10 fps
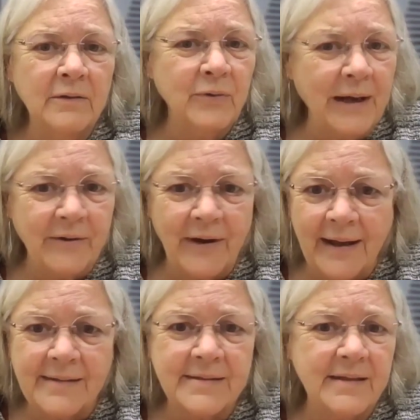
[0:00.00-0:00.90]
greater
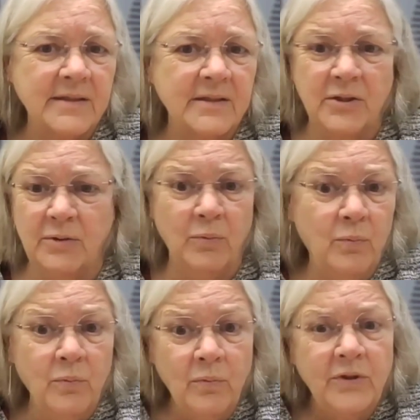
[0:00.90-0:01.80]
access
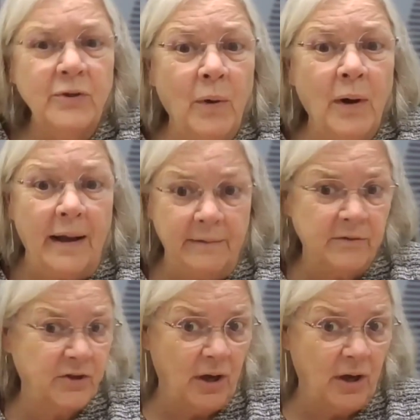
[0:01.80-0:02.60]
to what?